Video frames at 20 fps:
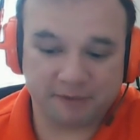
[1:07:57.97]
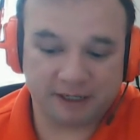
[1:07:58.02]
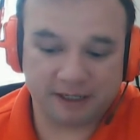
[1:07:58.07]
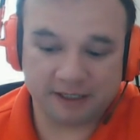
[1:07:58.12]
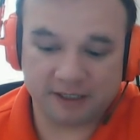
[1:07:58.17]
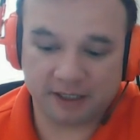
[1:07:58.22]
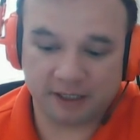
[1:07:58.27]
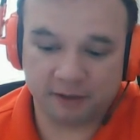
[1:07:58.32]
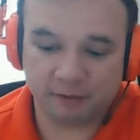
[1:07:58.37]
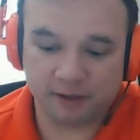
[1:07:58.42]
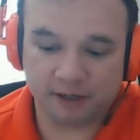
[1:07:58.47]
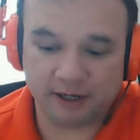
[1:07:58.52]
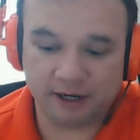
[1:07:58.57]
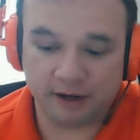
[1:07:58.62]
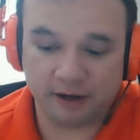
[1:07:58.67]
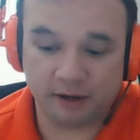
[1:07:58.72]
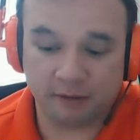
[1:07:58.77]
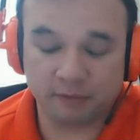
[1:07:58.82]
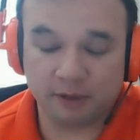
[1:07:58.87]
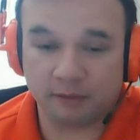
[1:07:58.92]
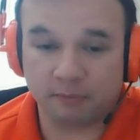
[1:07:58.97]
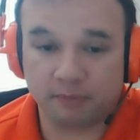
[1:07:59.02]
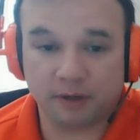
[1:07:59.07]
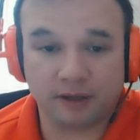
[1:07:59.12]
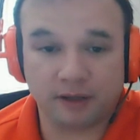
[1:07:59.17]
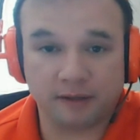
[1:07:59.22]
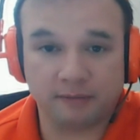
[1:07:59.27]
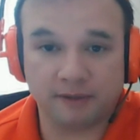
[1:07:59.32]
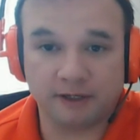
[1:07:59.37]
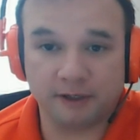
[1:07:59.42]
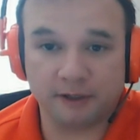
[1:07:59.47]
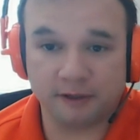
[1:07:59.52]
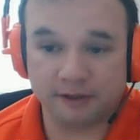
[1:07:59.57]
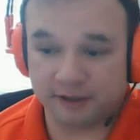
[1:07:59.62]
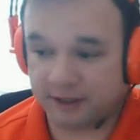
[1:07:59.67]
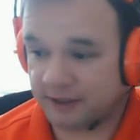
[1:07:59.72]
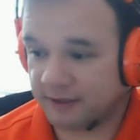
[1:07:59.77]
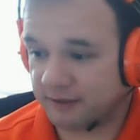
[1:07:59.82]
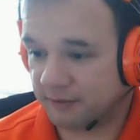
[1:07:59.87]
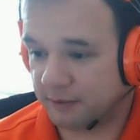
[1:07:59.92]
can tell you right now, I'm going to probably be
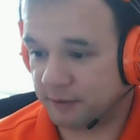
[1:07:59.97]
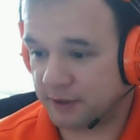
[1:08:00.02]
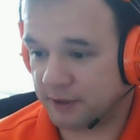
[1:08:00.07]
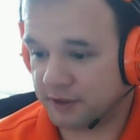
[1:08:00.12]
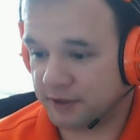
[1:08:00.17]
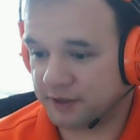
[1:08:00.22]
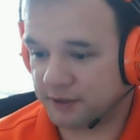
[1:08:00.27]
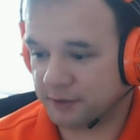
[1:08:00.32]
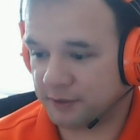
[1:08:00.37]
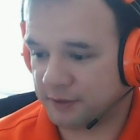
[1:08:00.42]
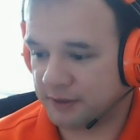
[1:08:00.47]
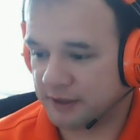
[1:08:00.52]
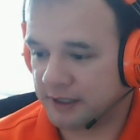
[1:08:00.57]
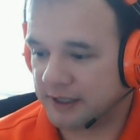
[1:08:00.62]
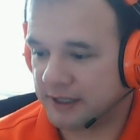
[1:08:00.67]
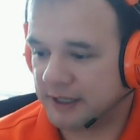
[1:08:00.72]
using it pretty soon.